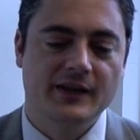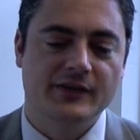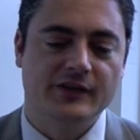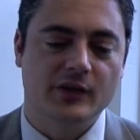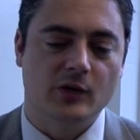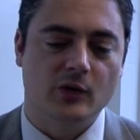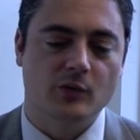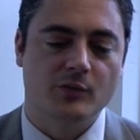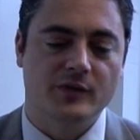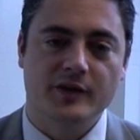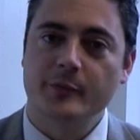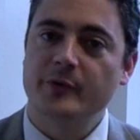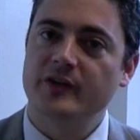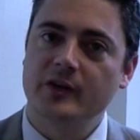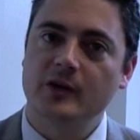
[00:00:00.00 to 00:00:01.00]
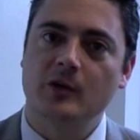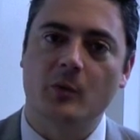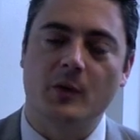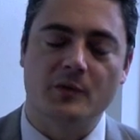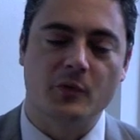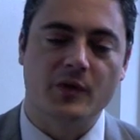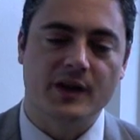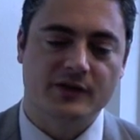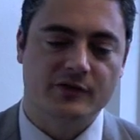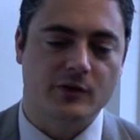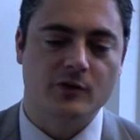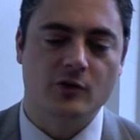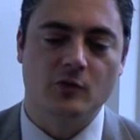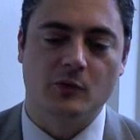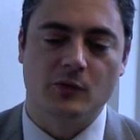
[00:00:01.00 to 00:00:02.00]
So this particular one with
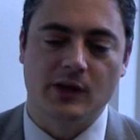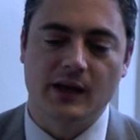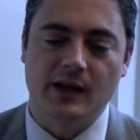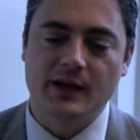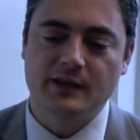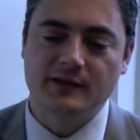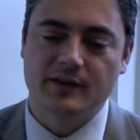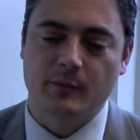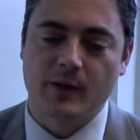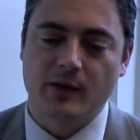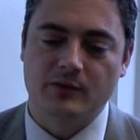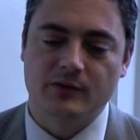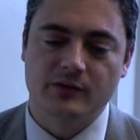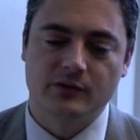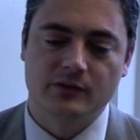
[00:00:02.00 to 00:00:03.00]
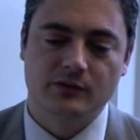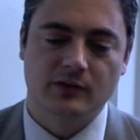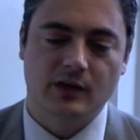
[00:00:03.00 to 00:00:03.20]
Extra Normal, I learned about